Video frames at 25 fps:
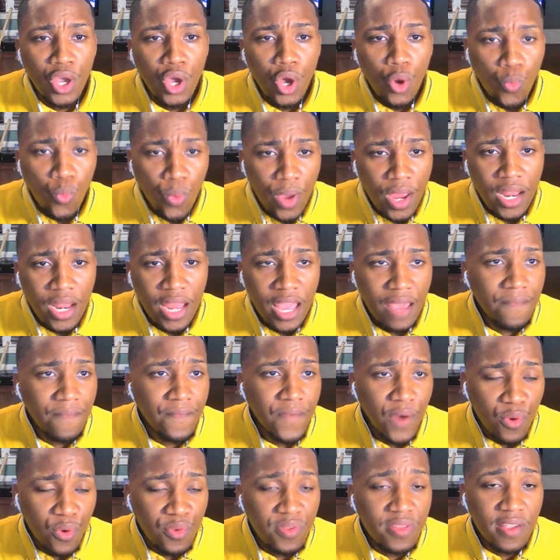when their
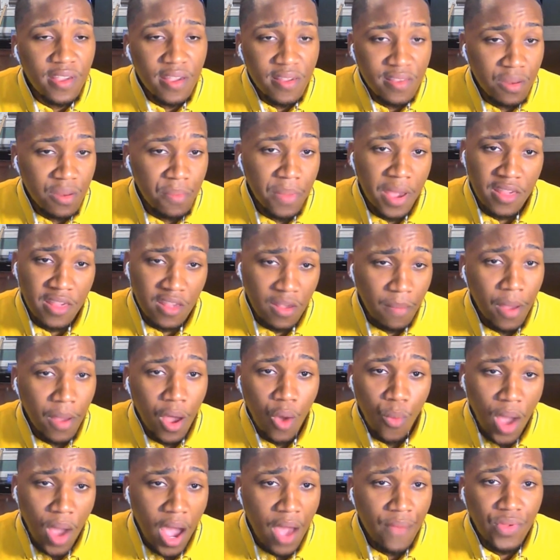first season of Basketball
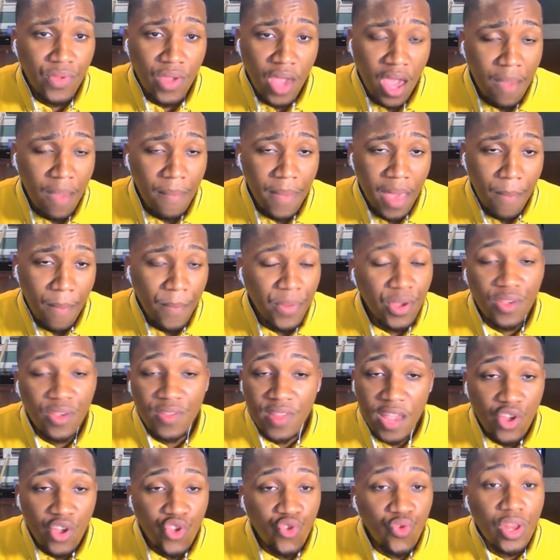Wives came out, because they
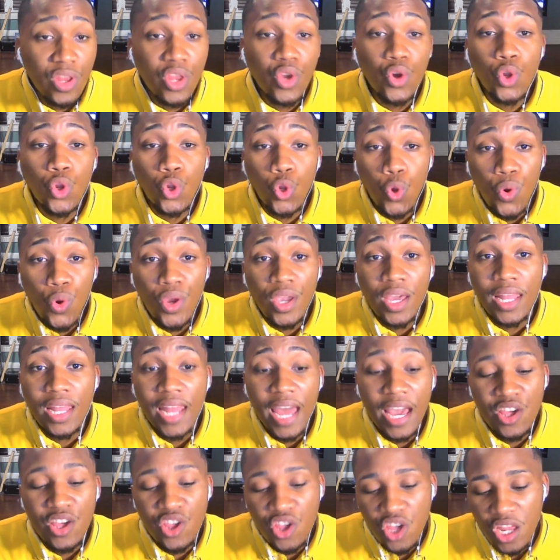treated Gloria
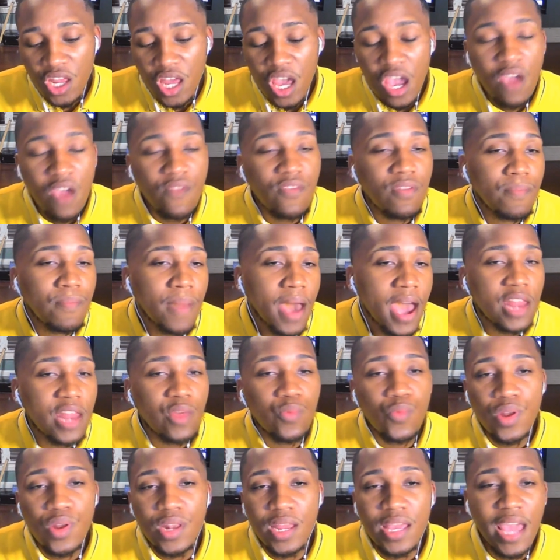like shit. Everybody
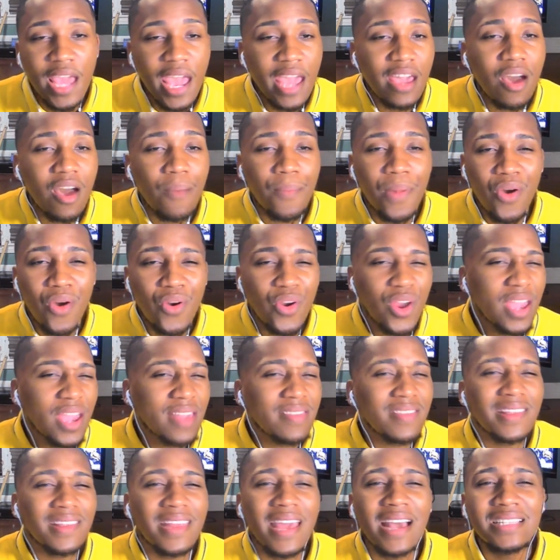wanted to gang up on her. And
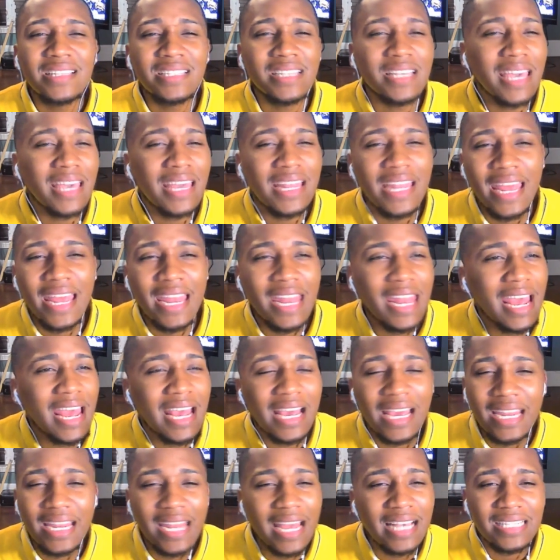see, that's the,
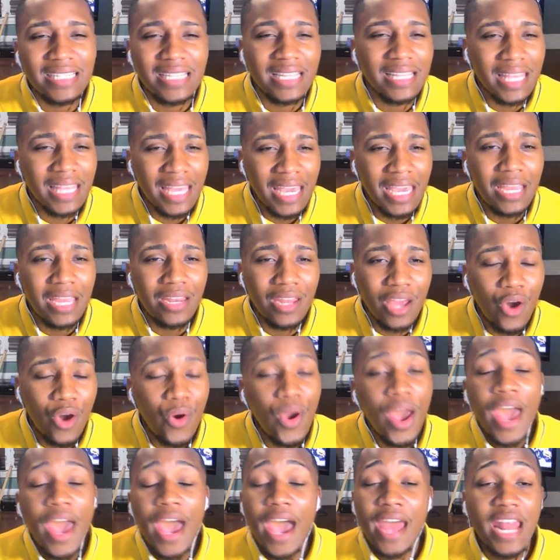and that's the thing, though.
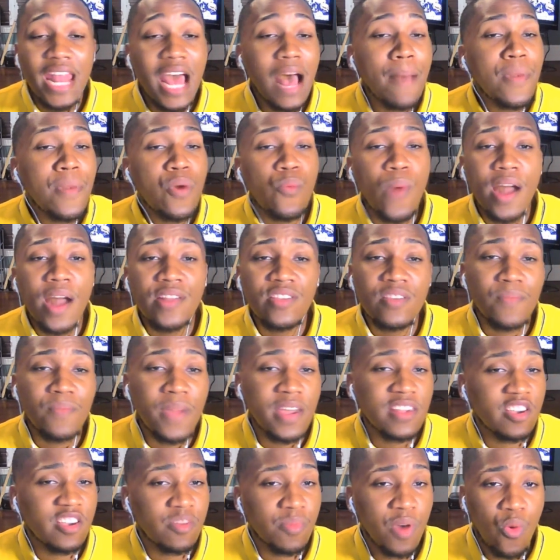And I've been watching
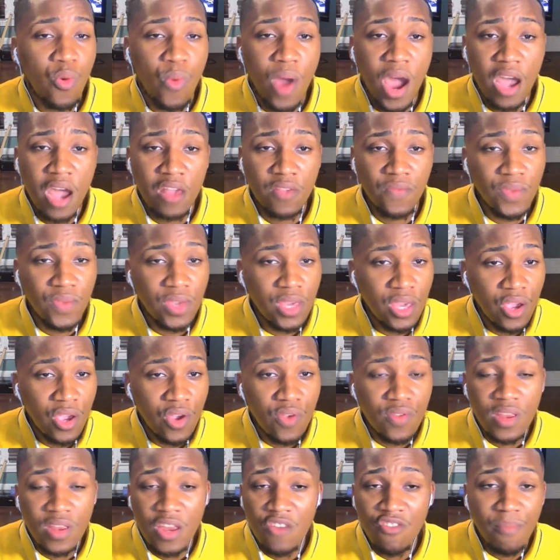Basketball Wives for years,
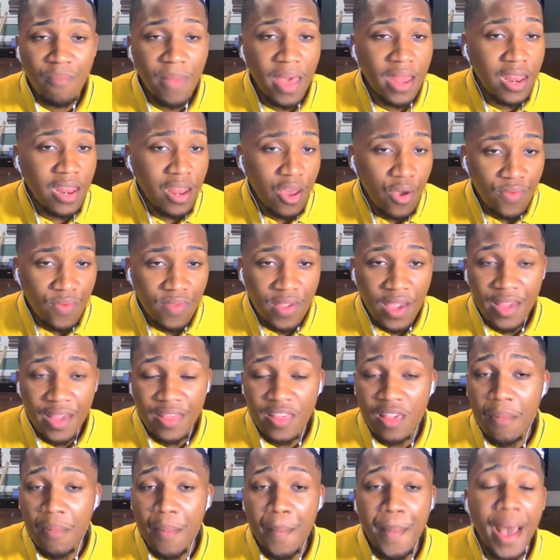and everybody knows that
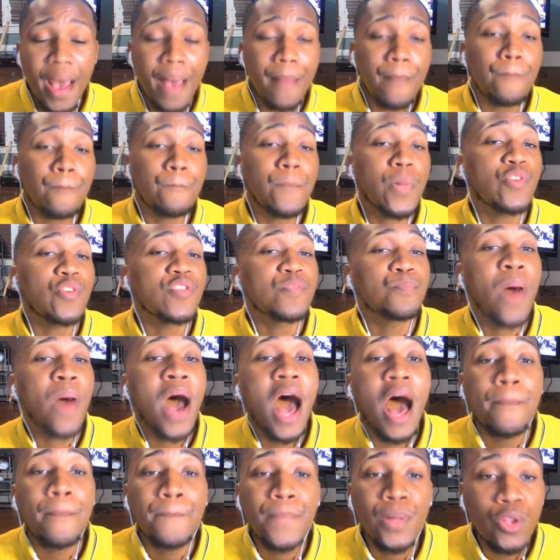some of my most
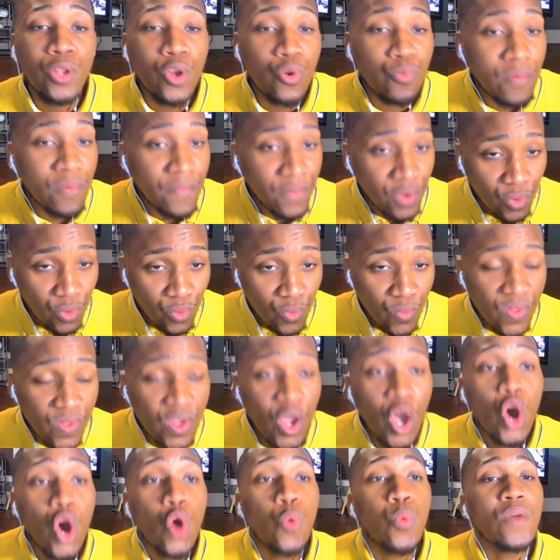popular reviews
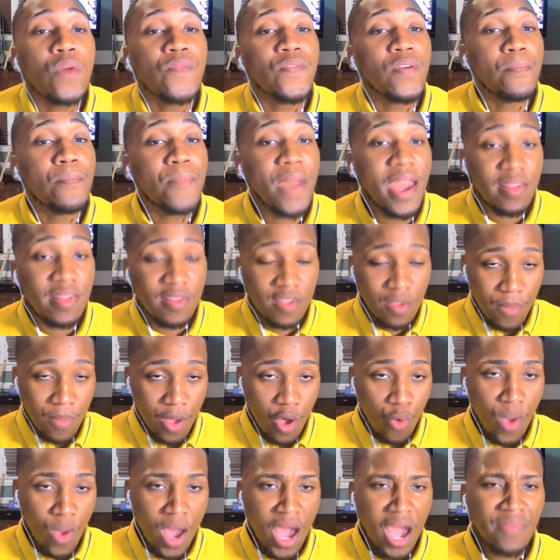were from Basketball
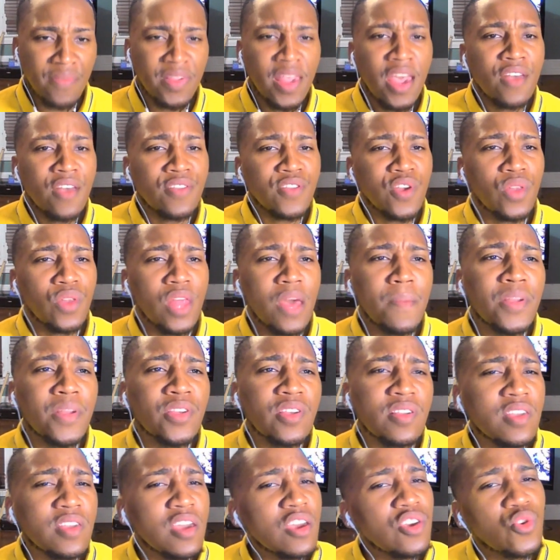Wives. So let me
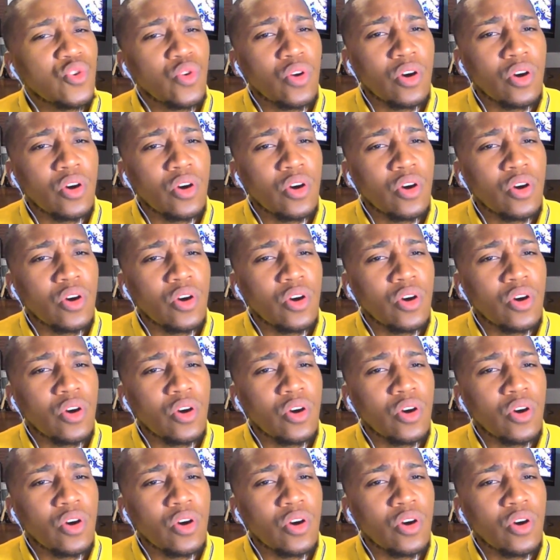just give you